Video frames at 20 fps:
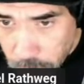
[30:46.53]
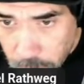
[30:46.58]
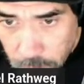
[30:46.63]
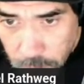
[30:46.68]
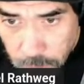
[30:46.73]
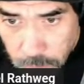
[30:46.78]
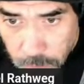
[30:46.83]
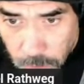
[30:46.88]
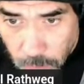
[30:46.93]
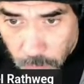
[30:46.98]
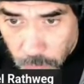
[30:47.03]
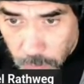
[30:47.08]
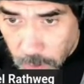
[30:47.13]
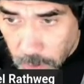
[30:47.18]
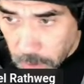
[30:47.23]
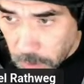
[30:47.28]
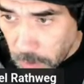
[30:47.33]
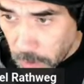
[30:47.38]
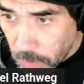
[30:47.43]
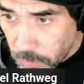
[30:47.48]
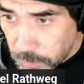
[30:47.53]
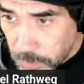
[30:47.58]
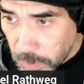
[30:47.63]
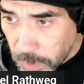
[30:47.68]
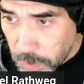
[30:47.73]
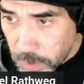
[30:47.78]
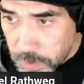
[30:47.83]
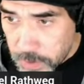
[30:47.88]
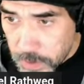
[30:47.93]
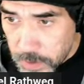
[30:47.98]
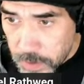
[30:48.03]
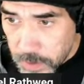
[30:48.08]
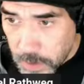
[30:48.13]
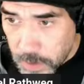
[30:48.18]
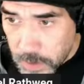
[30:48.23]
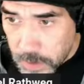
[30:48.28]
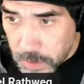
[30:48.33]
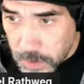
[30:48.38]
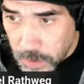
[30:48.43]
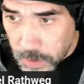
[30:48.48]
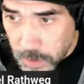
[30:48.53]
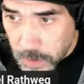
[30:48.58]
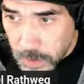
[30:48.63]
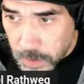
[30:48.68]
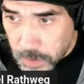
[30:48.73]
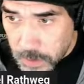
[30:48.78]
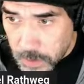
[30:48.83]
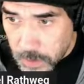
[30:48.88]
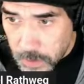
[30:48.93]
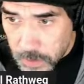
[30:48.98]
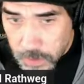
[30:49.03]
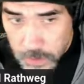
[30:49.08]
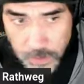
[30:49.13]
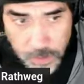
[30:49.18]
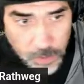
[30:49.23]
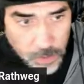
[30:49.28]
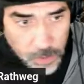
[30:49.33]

Yeah, we're not going to have player statistics.